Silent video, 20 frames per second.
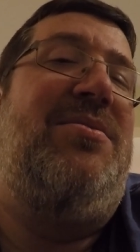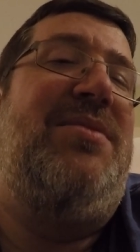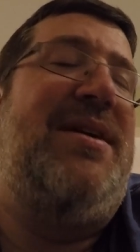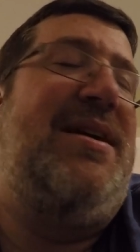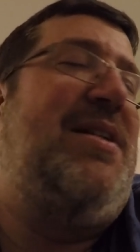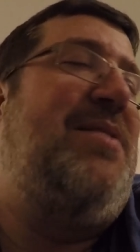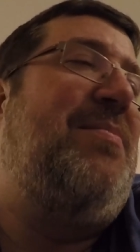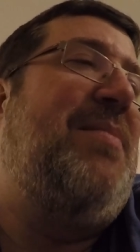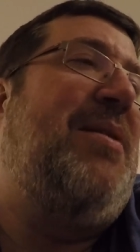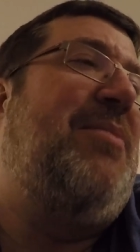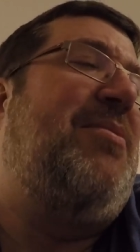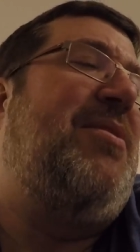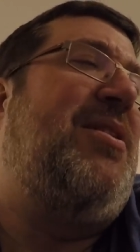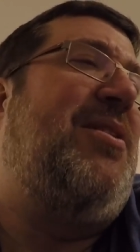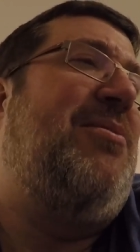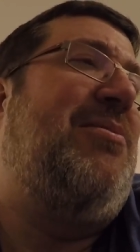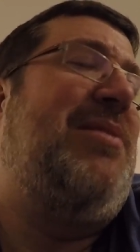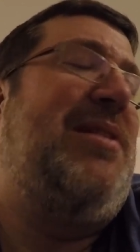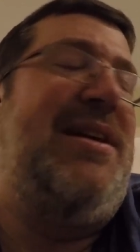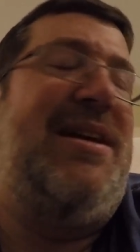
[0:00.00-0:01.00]
Like, you might want
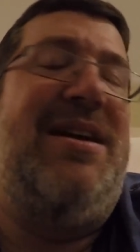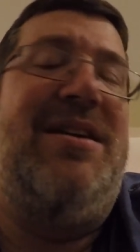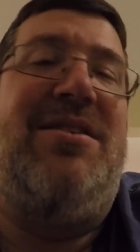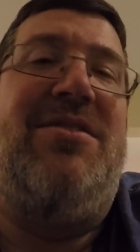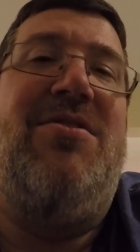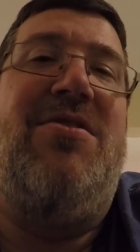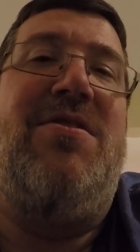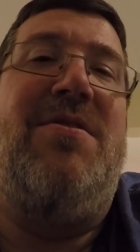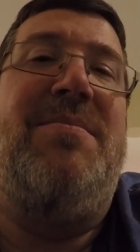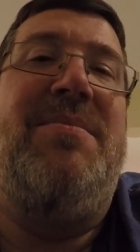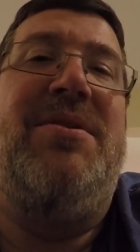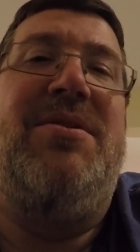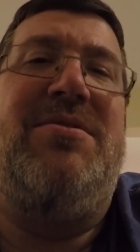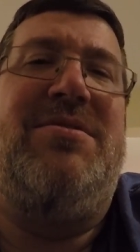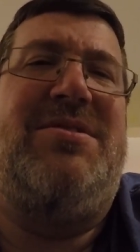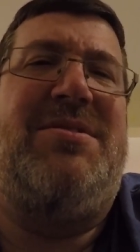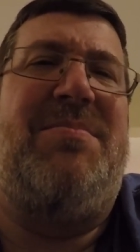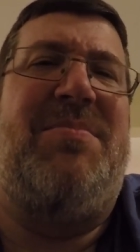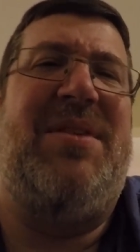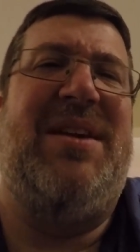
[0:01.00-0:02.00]
to go with like a Garmin or
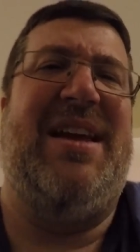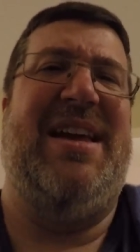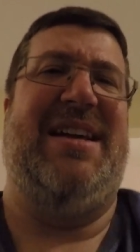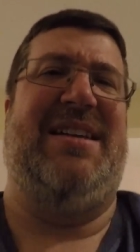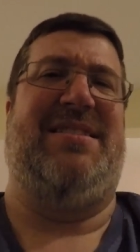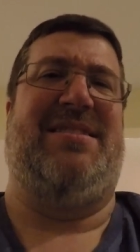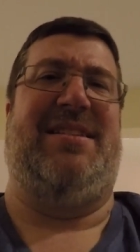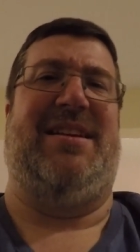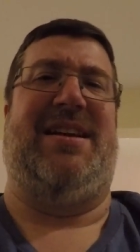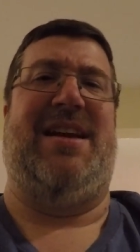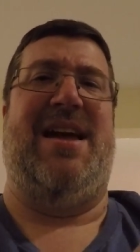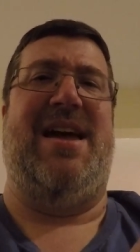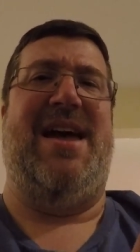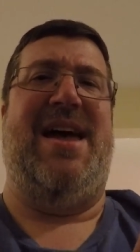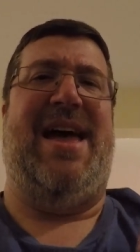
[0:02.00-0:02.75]
something that has like